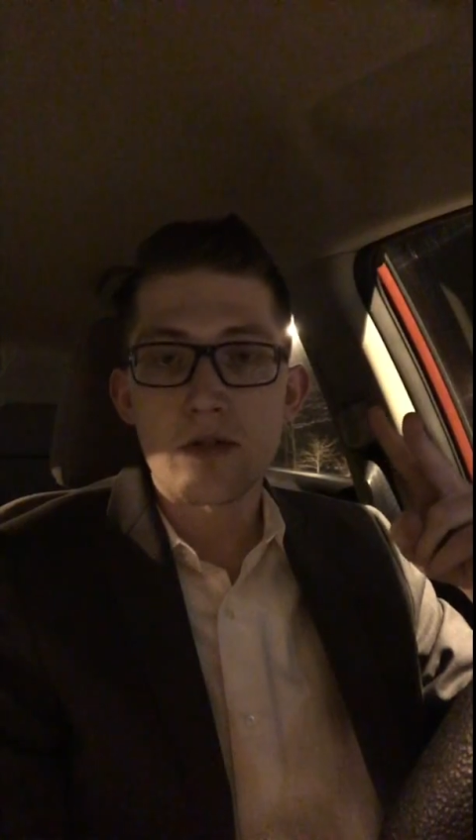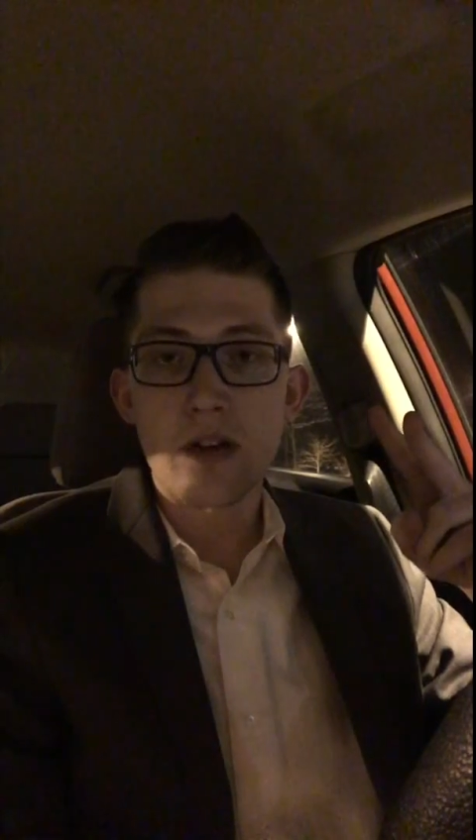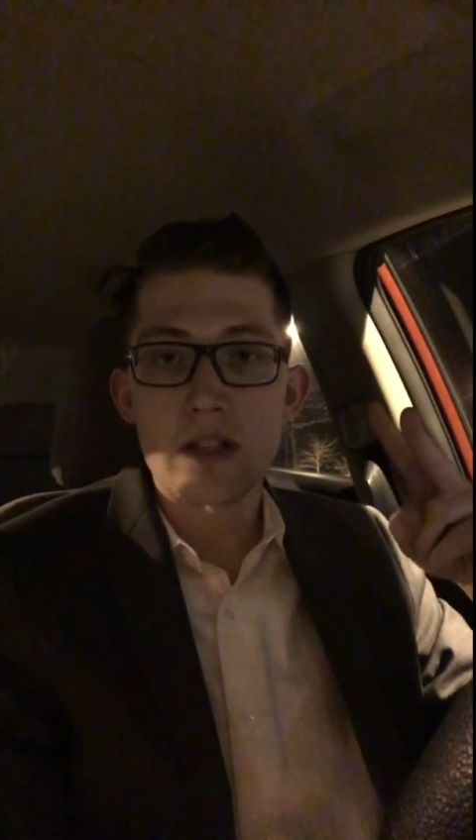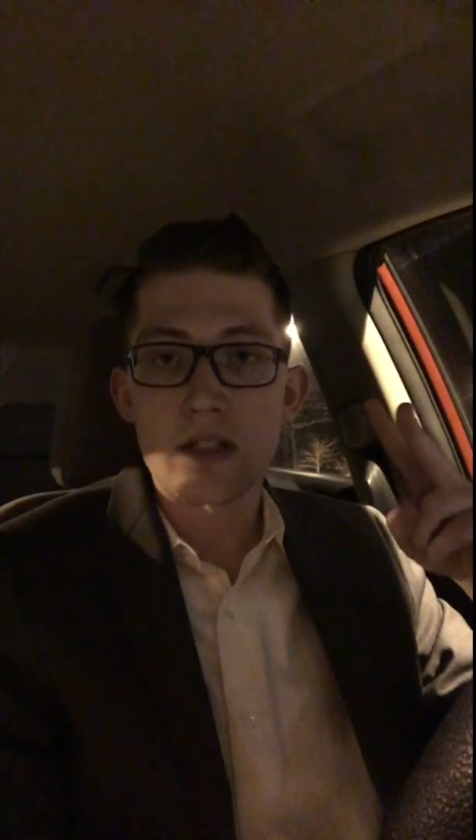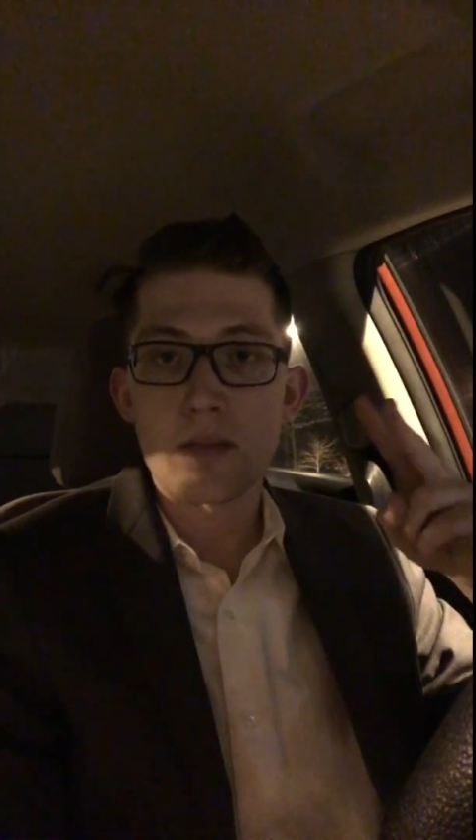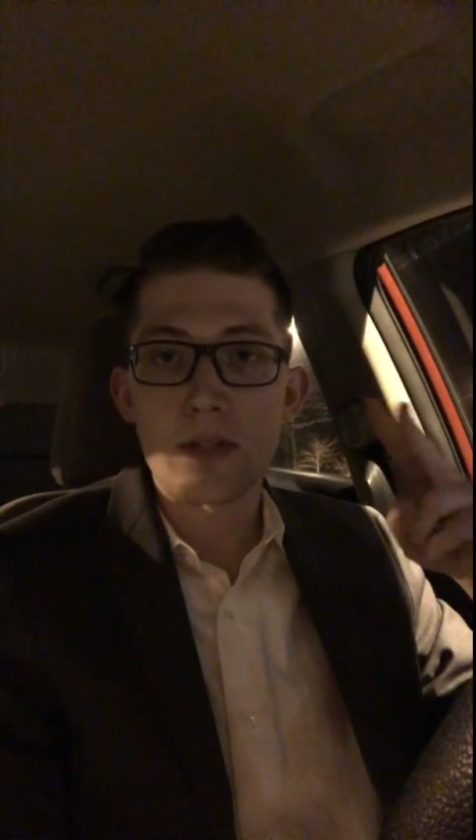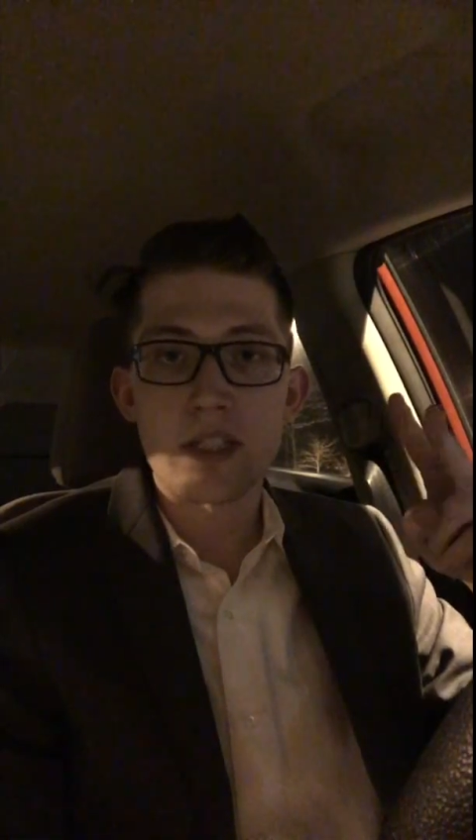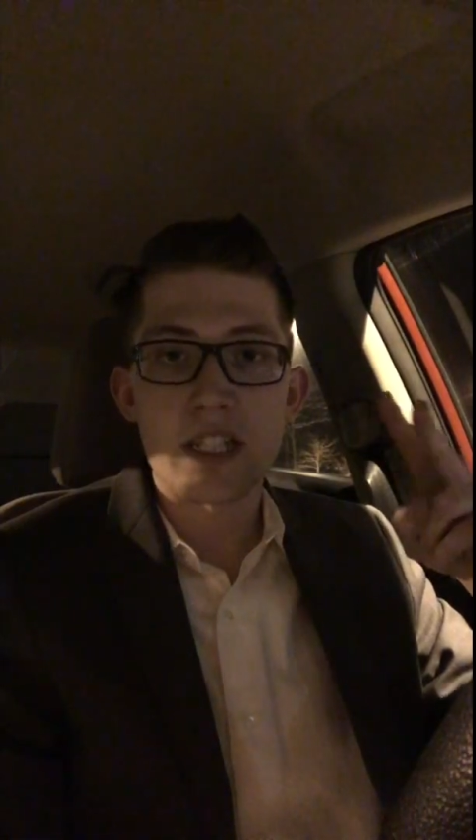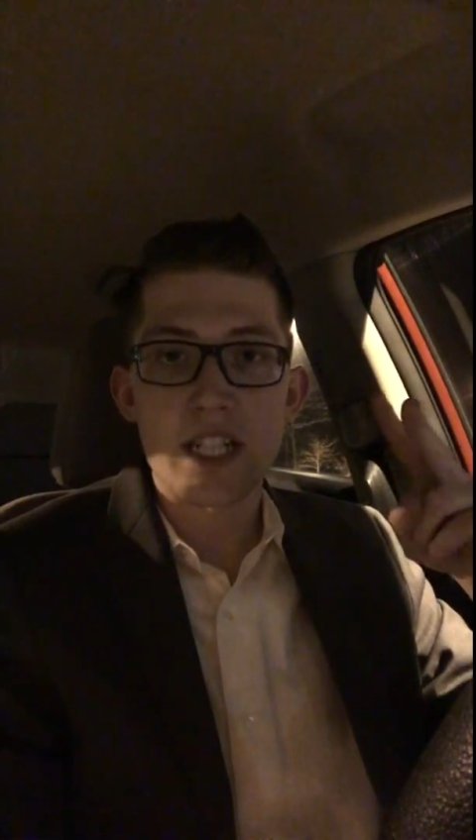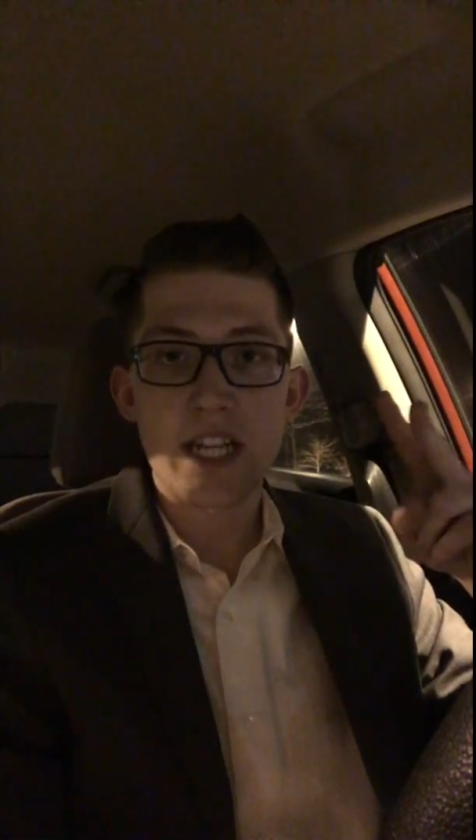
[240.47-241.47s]
funds. It's a
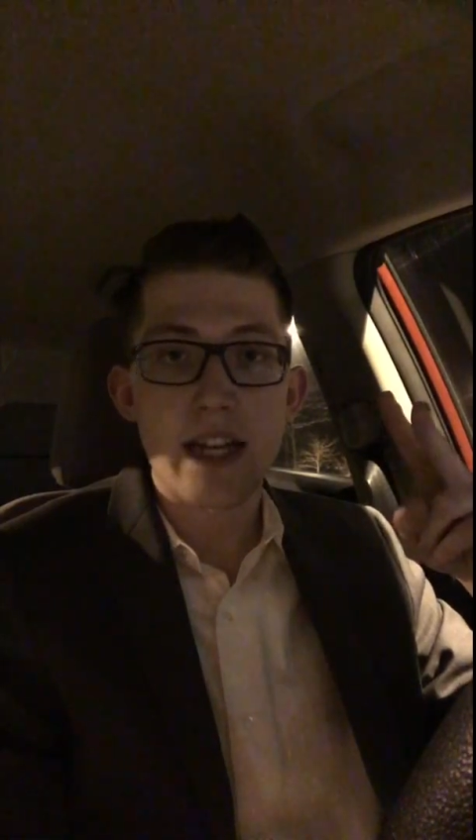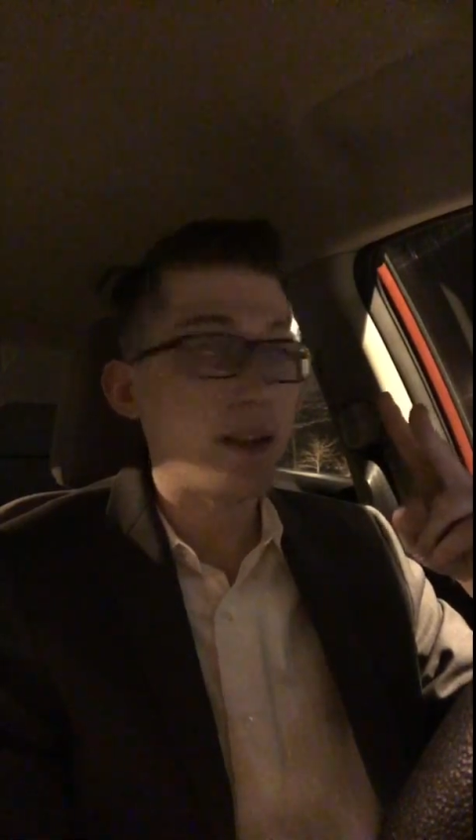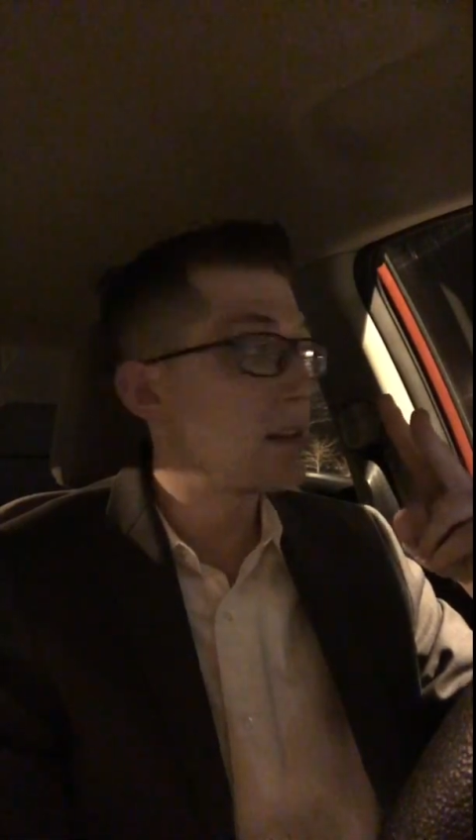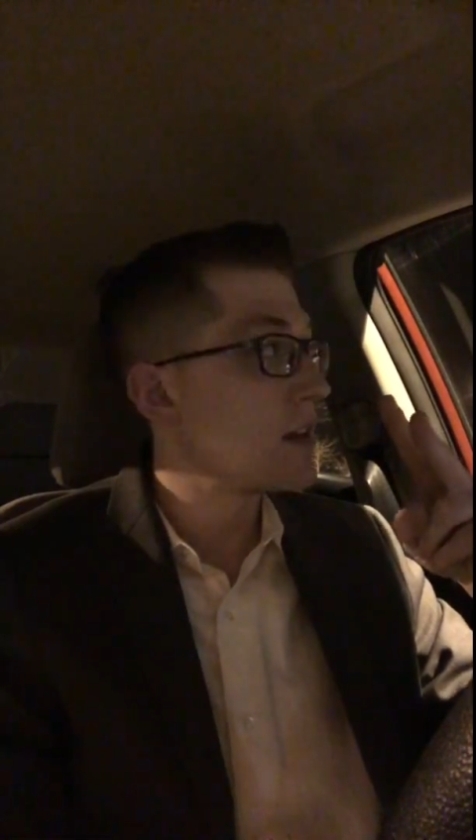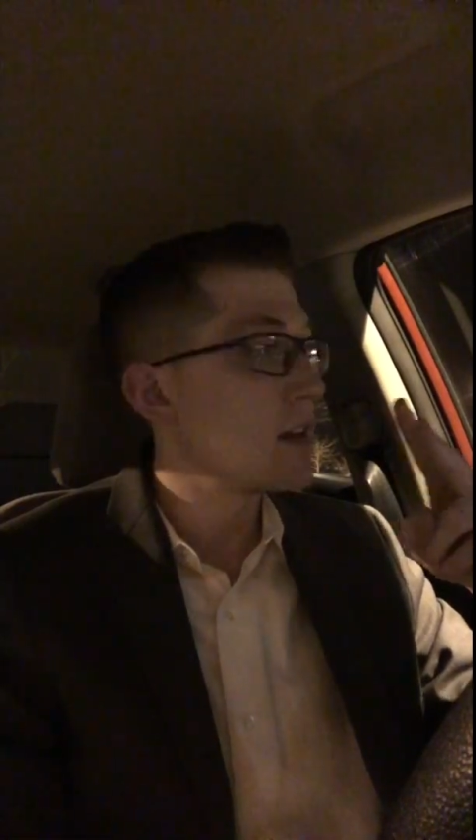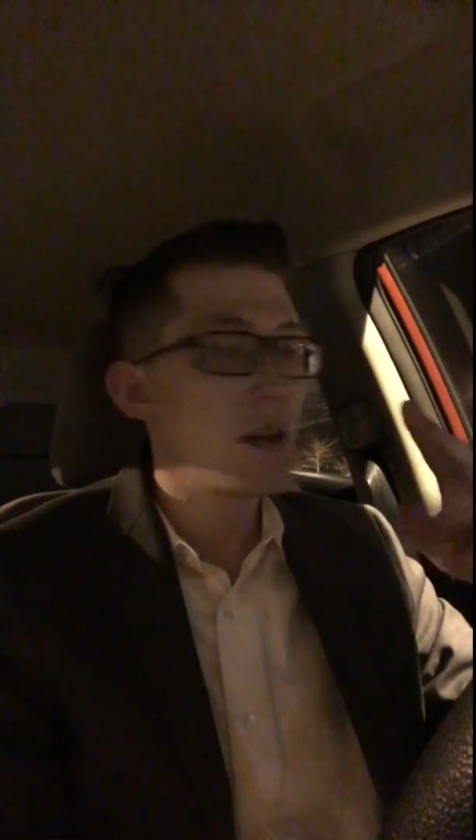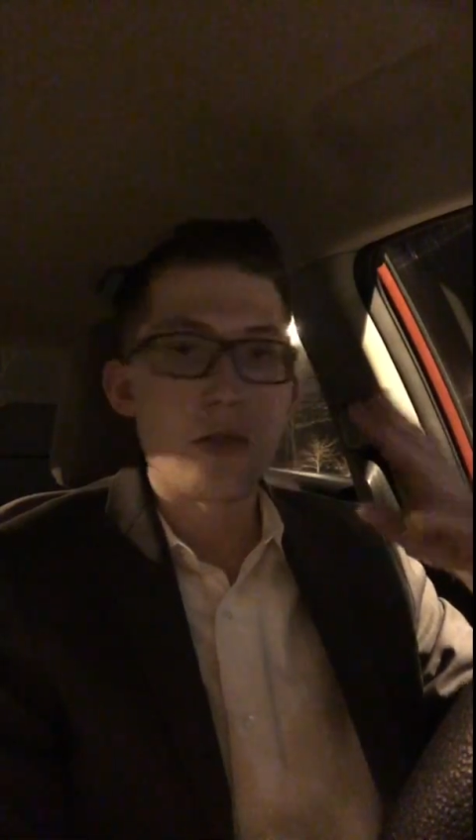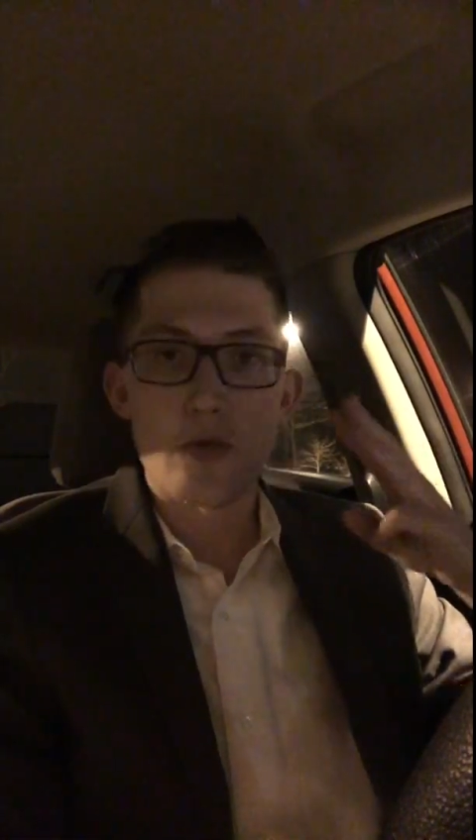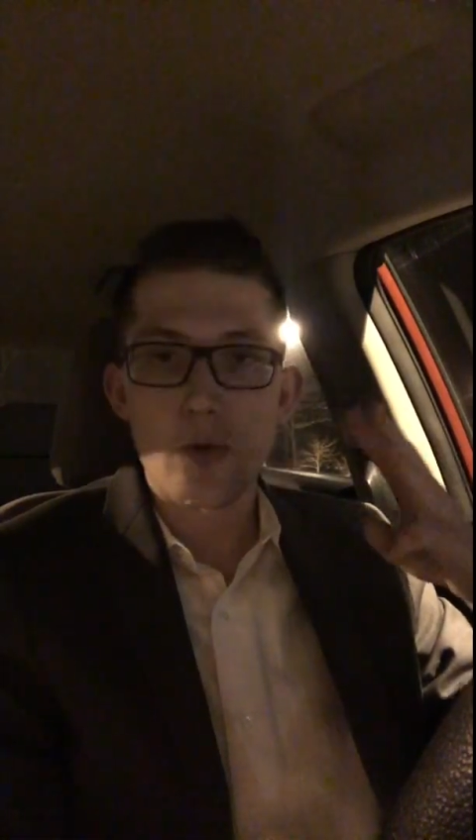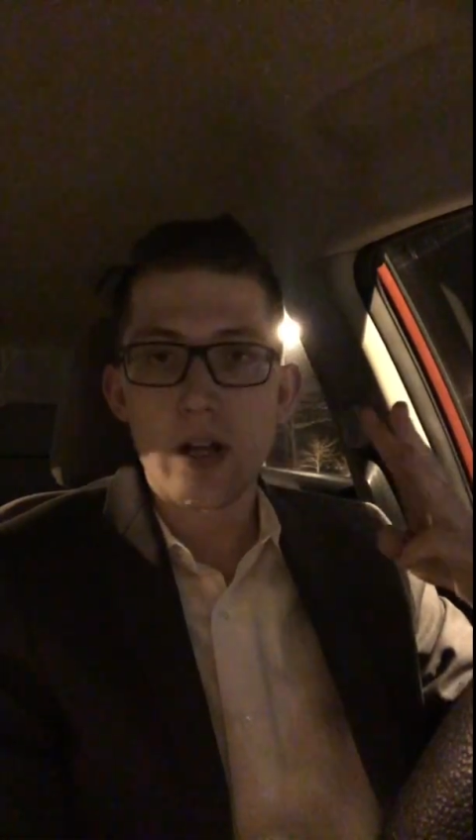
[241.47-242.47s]
bunch of shit.
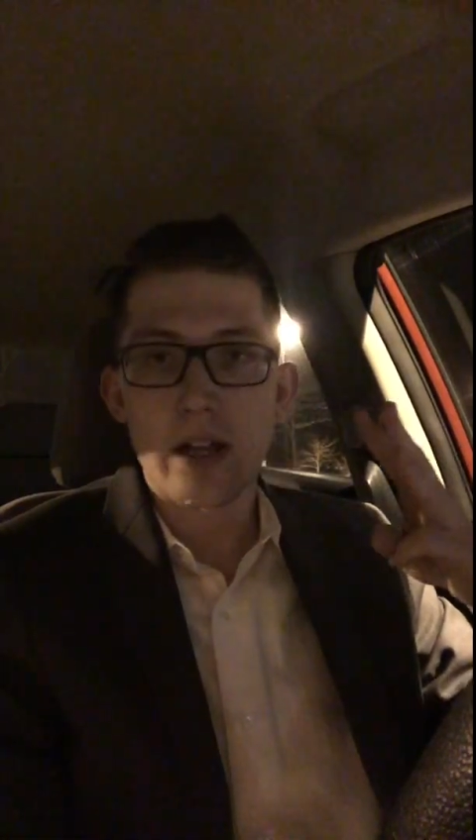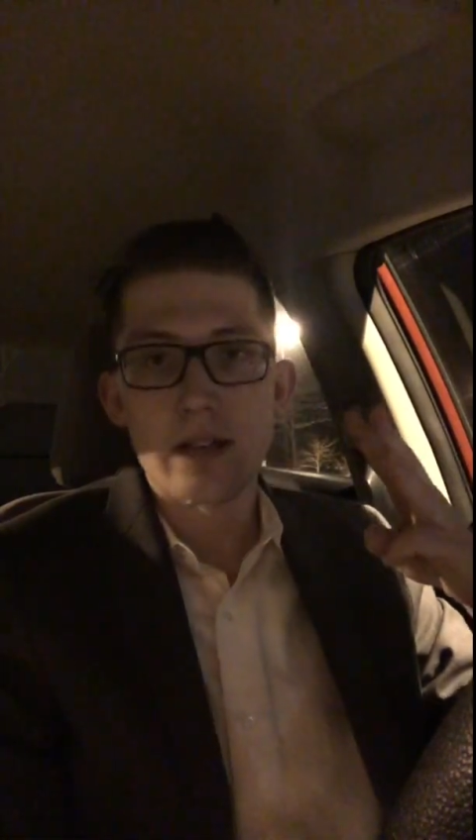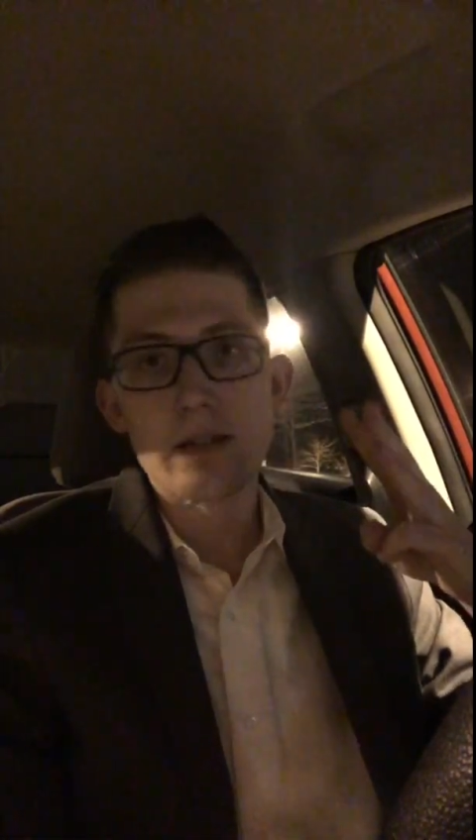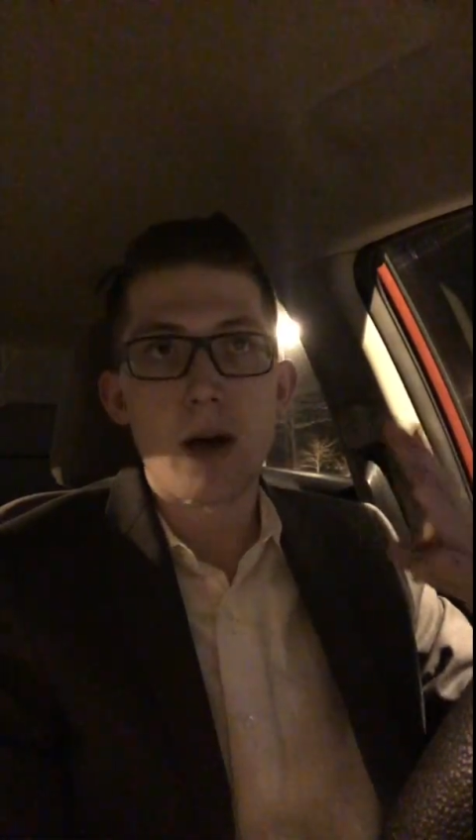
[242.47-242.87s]
3,